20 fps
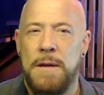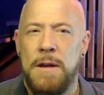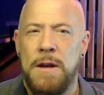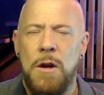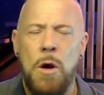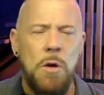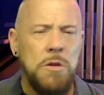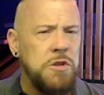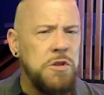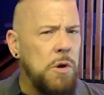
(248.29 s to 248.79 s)

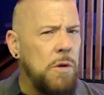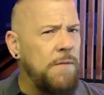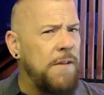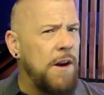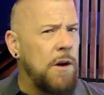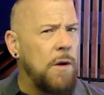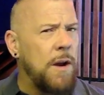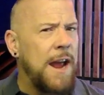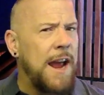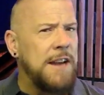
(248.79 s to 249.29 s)
Cultural
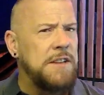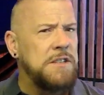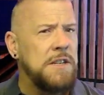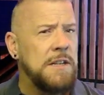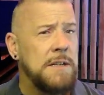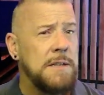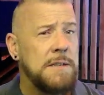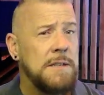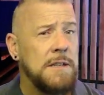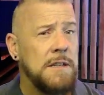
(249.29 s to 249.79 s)

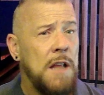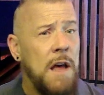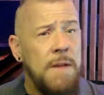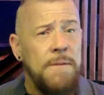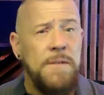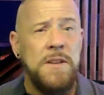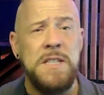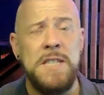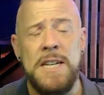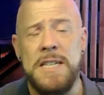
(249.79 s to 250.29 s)
variations. Love
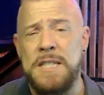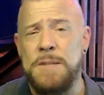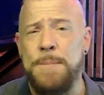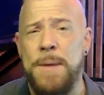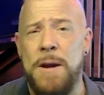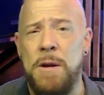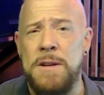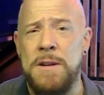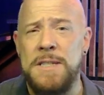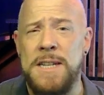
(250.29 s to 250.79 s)
is
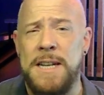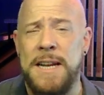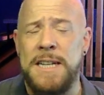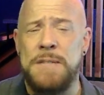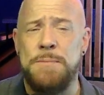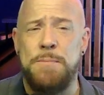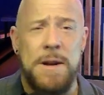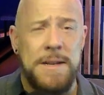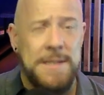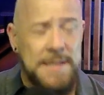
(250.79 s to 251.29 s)
experienced and
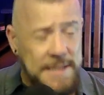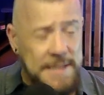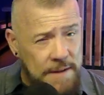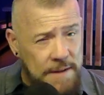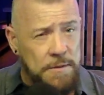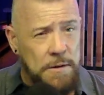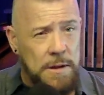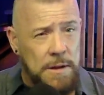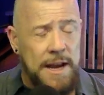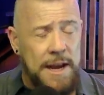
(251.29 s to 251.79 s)
expressed
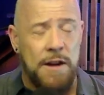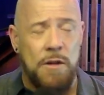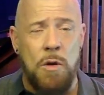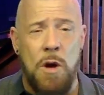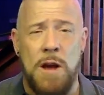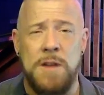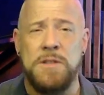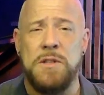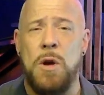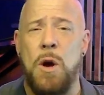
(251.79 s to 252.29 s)
differently
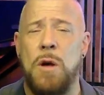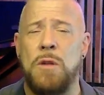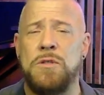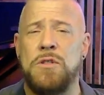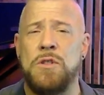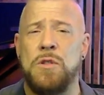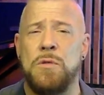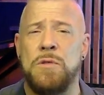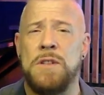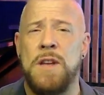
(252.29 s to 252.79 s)
across
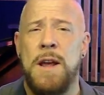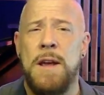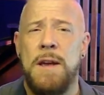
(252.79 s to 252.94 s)
cultures.